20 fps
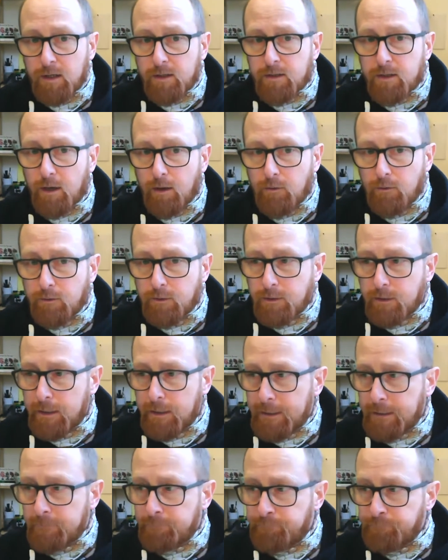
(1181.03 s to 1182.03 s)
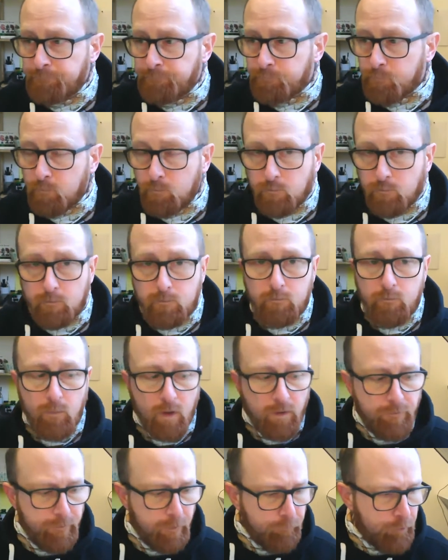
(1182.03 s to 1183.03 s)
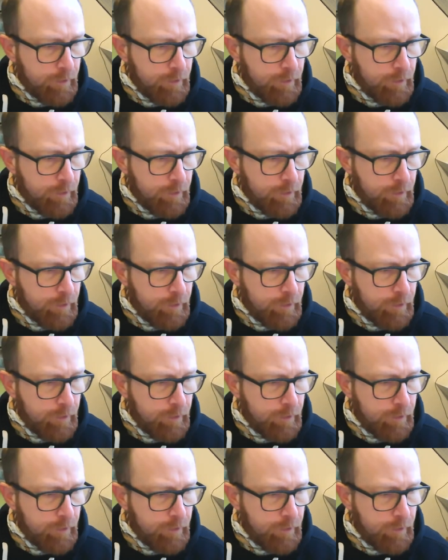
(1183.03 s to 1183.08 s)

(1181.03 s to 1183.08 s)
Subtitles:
So feel